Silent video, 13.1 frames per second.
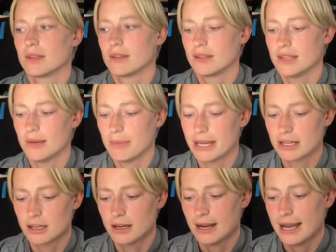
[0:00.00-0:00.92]
get
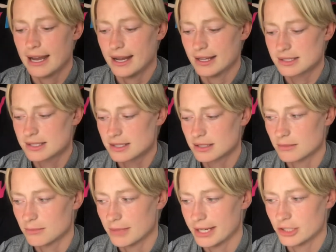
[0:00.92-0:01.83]
better at
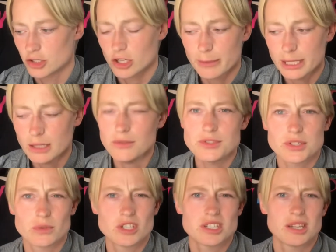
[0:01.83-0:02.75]
my German,
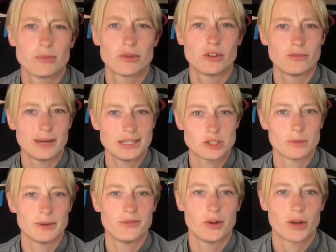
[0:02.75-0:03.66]
so just improve my
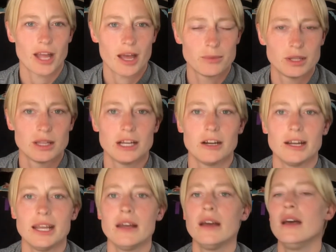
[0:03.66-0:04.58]
German
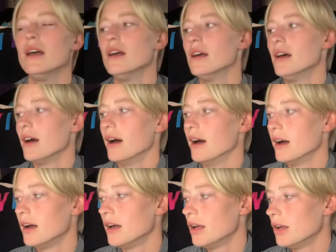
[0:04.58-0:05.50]
vocabulary.
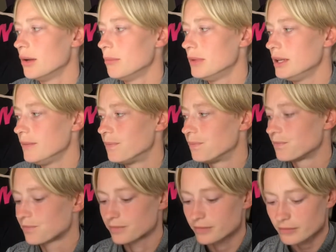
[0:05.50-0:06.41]

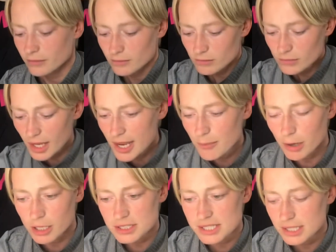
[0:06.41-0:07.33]
And
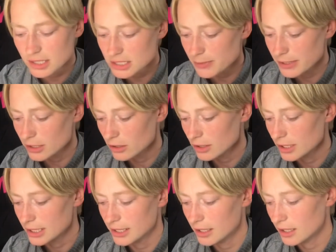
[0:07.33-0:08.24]
Bosnian has been
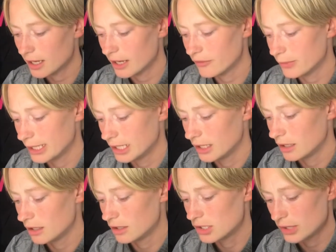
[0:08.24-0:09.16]
good. I've been
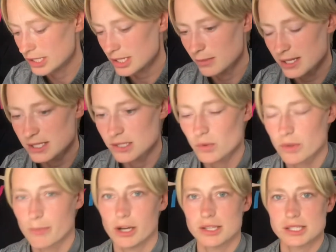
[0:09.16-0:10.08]
doing some lessons with
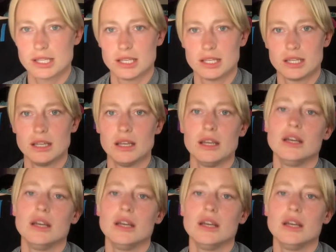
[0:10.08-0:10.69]
Bosnian.